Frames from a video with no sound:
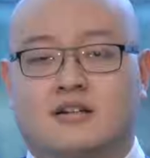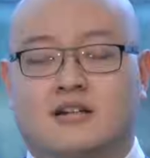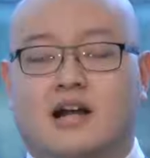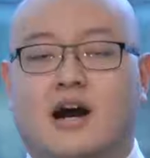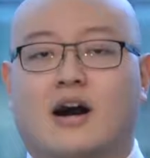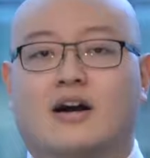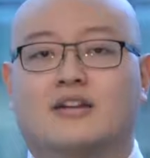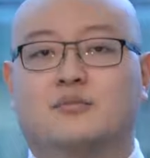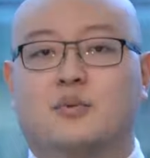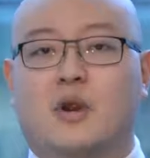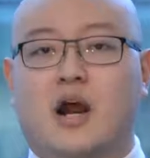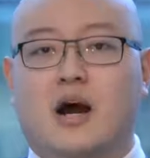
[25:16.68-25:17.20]

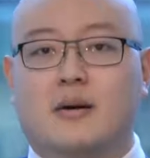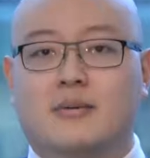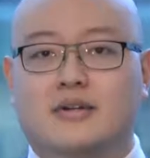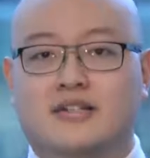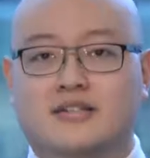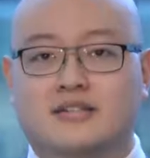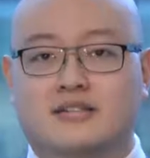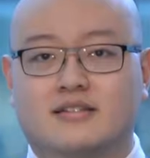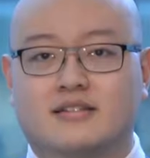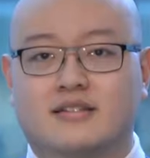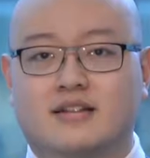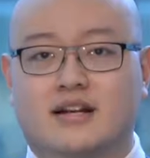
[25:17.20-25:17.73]
Now, as
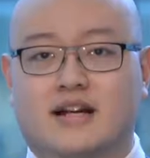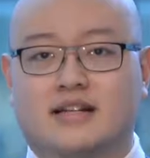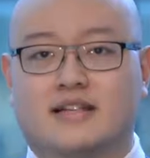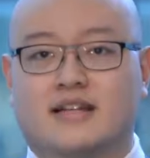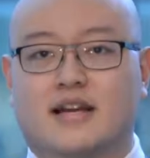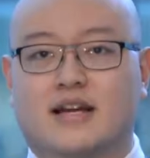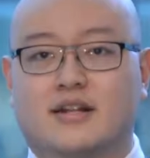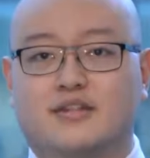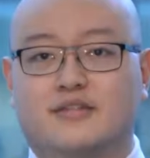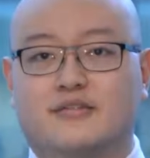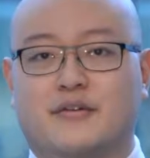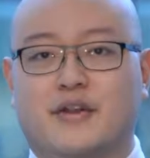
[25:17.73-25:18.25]
promised, at the
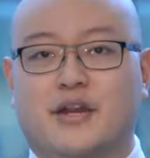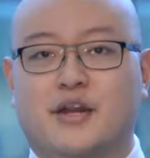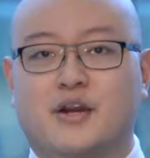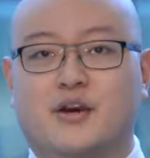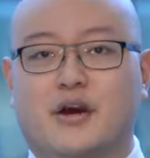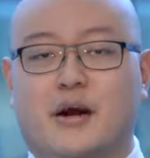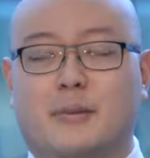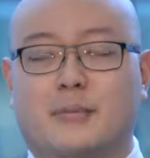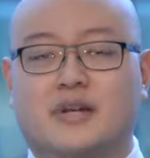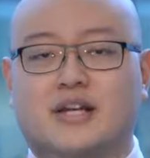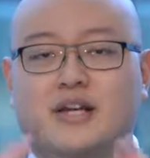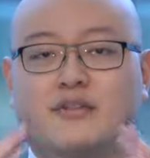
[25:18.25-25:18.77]
end of this
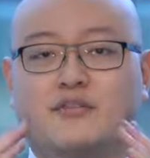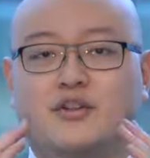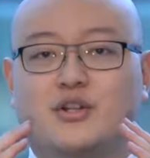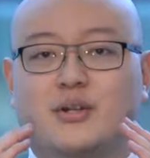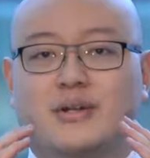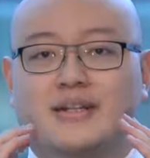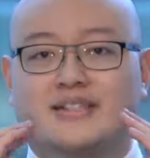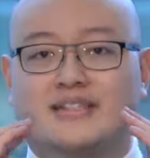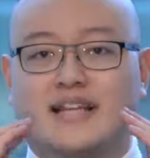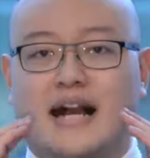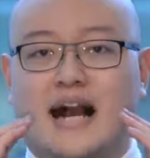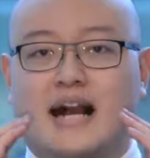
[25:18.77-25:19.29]
video, I'm gonna give you the
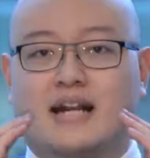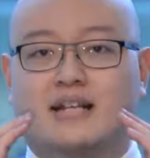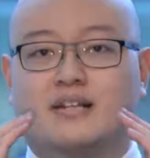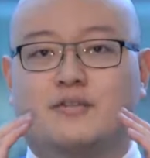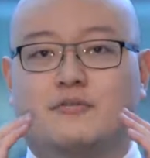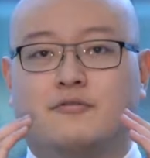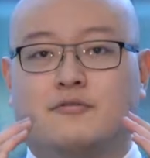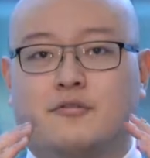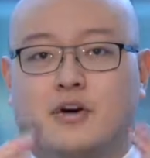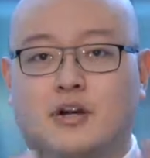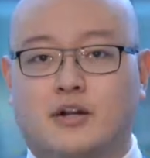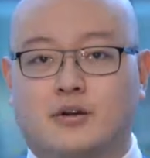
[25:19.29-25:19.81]

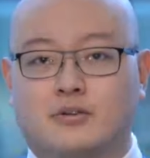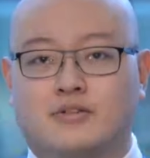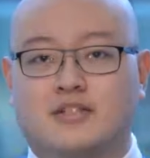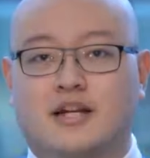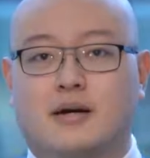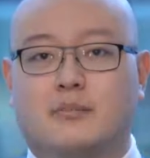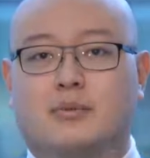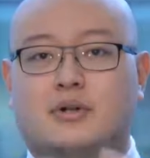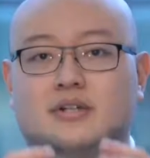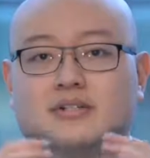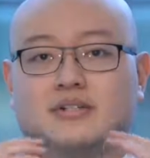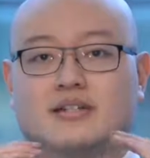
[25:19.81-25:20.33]
exact funnel
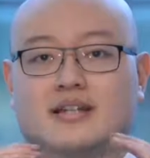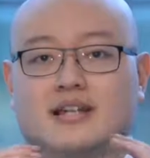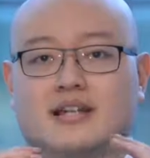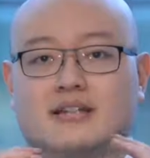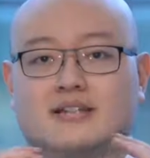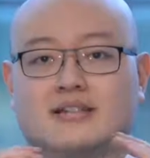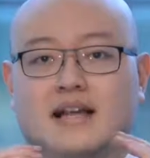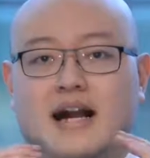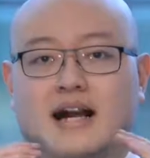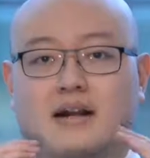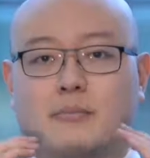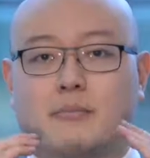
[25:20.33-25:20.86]
templates, the
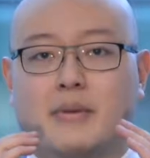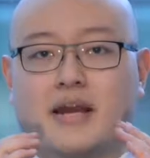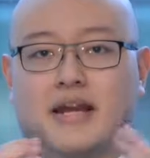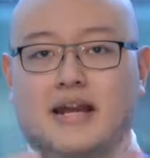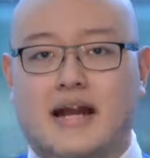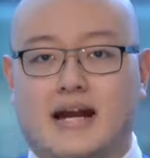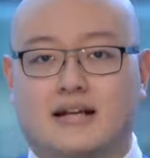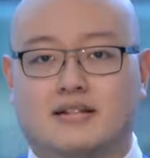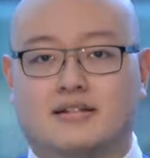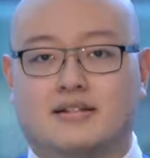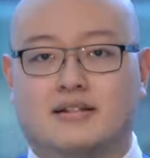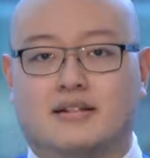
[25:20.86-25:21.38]
exact main
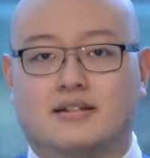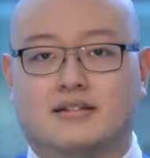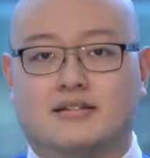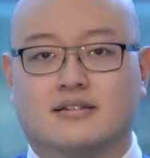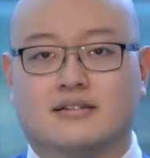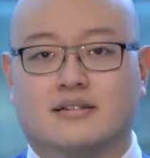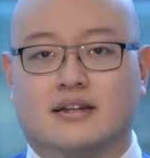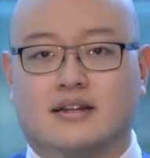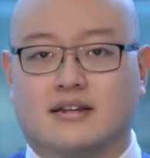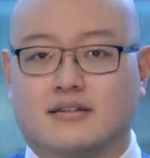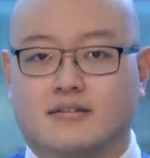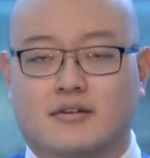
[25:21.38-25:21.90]

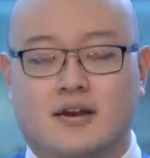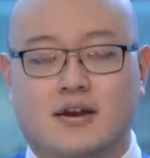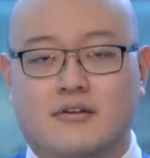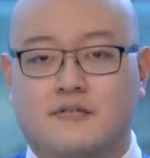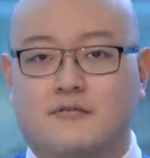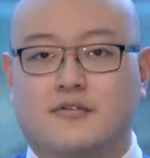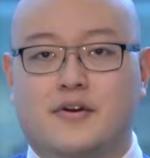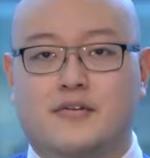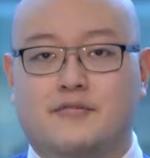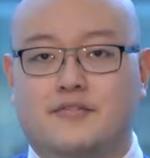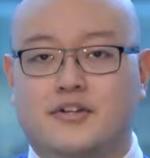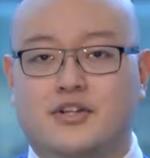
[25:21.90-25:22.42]
assets, and
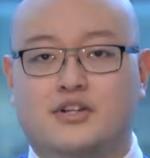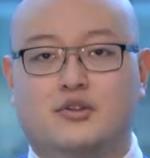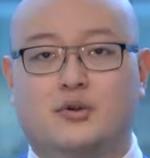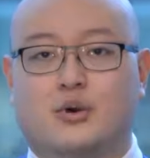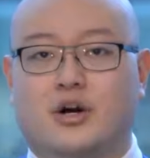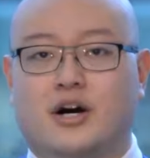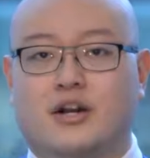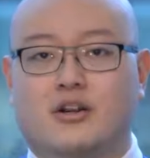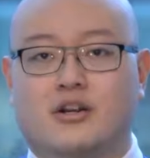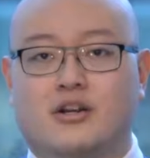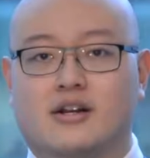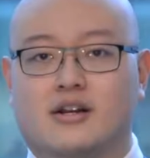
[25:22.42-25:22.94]
50 to
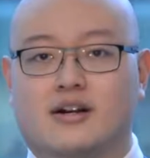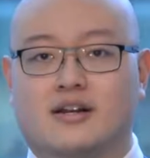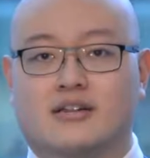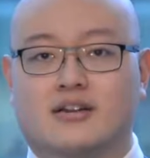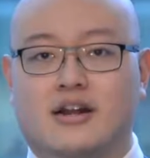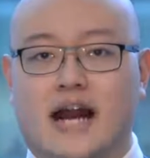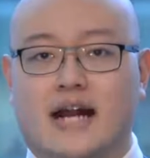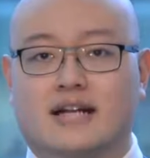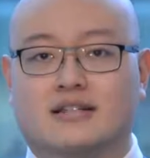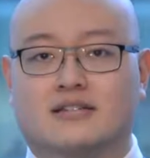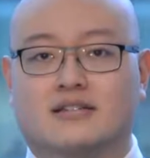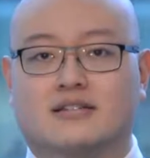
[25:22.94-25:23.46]
100 other
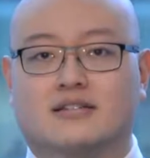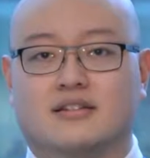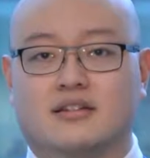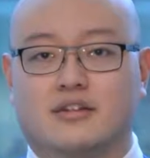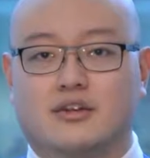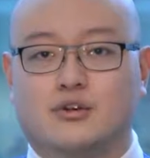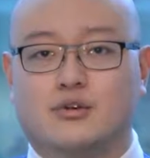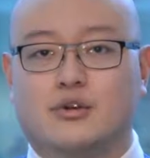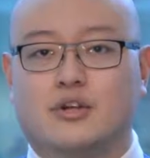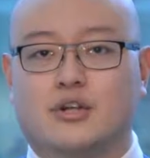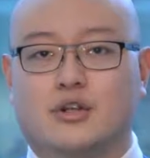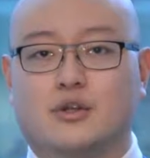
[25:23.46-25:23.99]
assets that
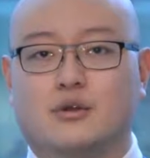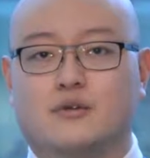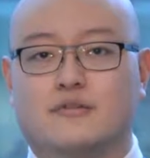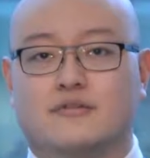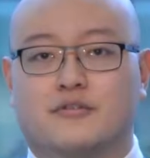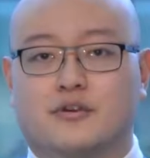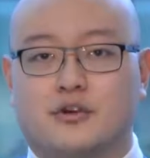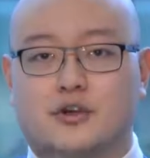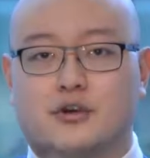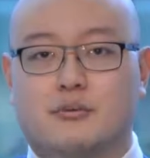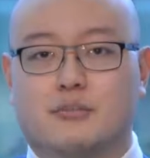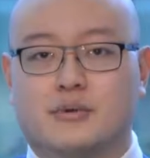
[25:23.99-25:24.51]
you can use
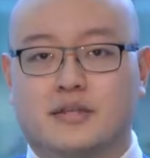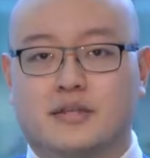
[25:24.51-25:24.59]
for your